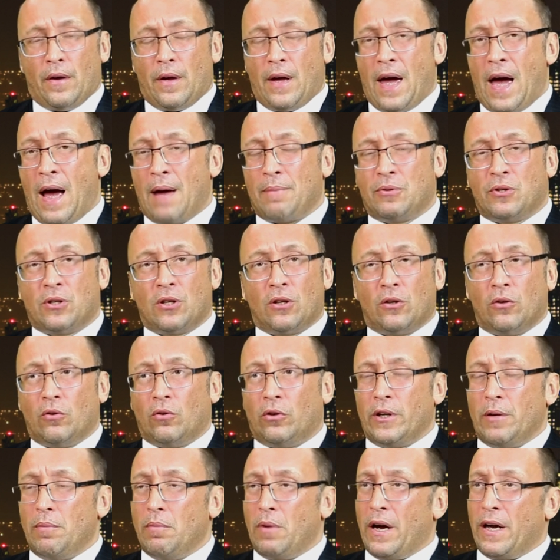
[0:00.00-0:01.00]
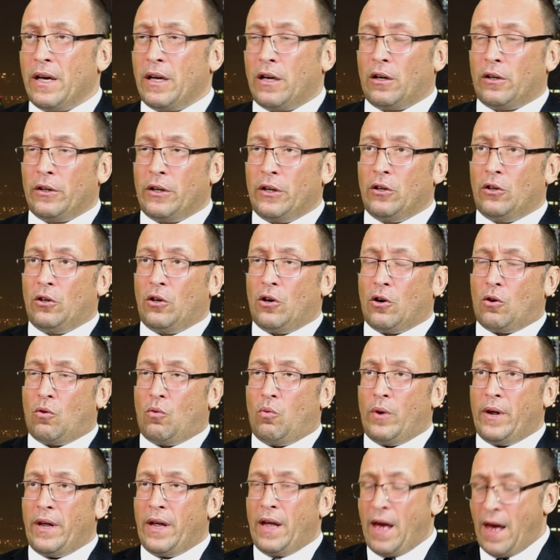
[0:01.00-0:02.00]
Absolutely, Michael. And look,
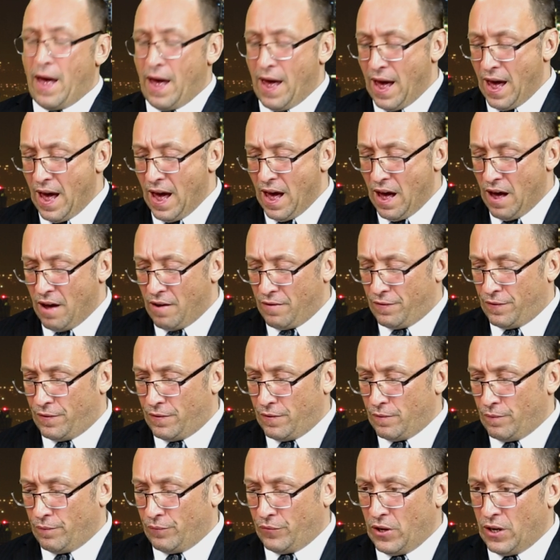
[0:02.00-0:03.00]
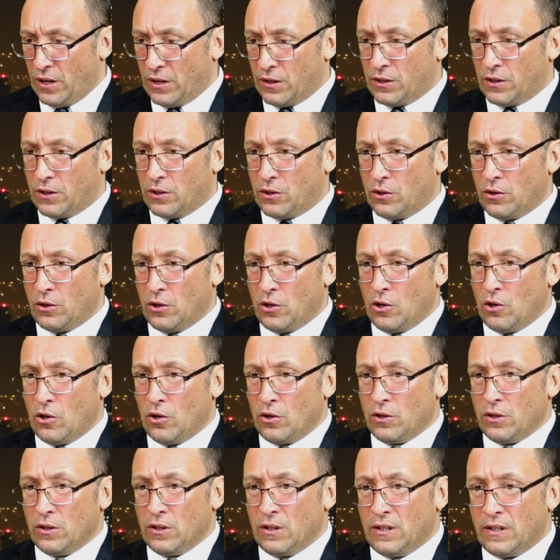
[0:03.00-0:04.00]
we have this
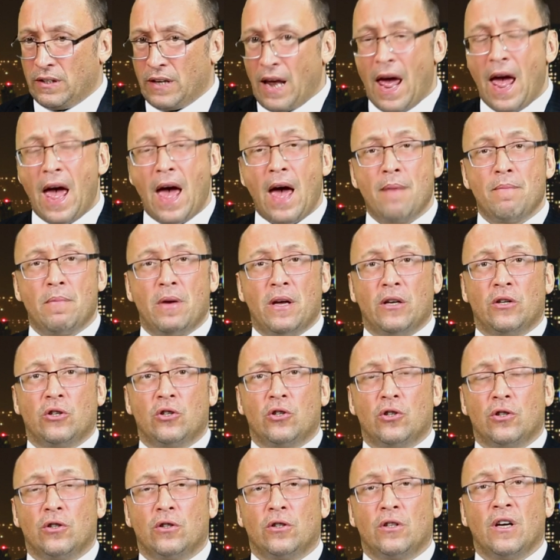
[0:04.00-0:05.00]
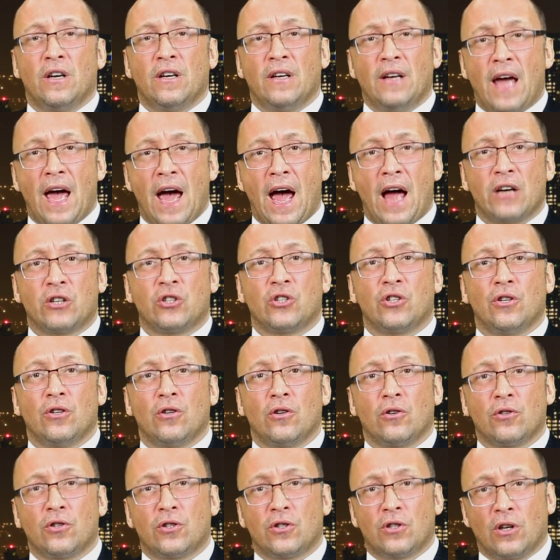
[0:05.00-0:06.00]
damage to
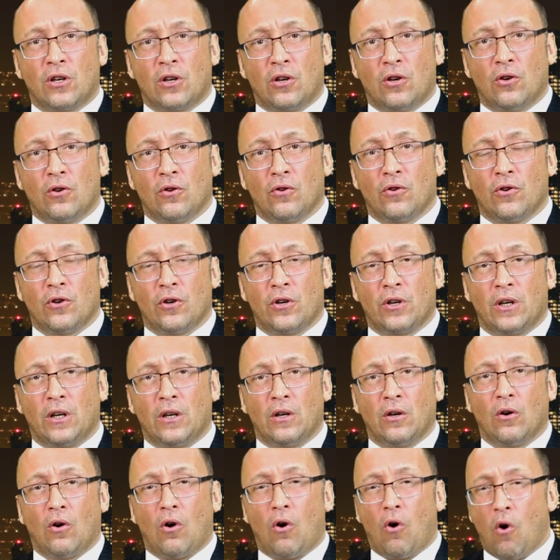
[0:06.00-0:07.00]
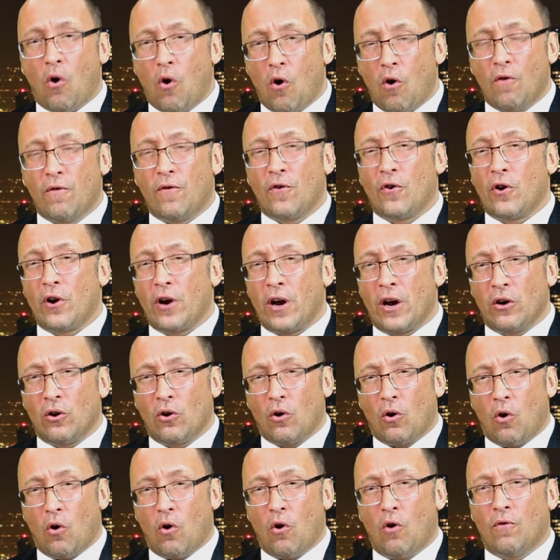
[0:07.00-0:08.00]
national security over and
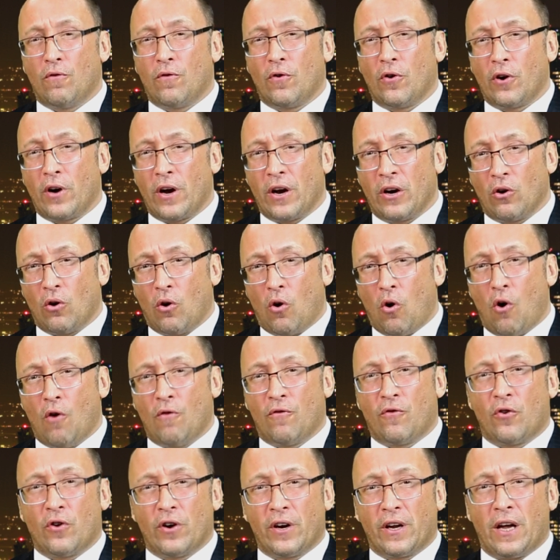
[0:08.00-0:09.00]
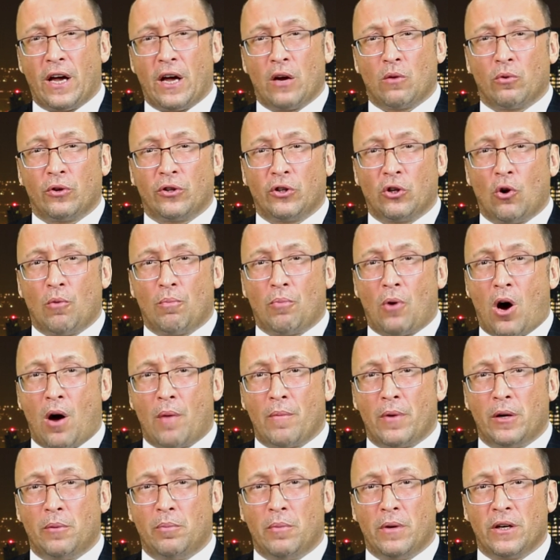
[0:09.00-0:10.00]
over and over again with the
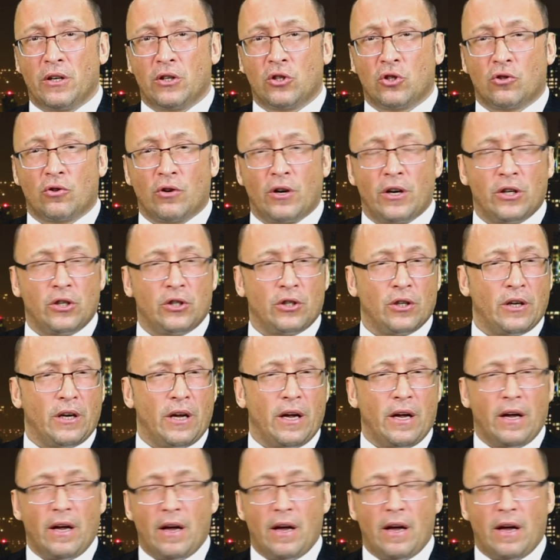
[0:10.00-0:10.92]
Obama administration.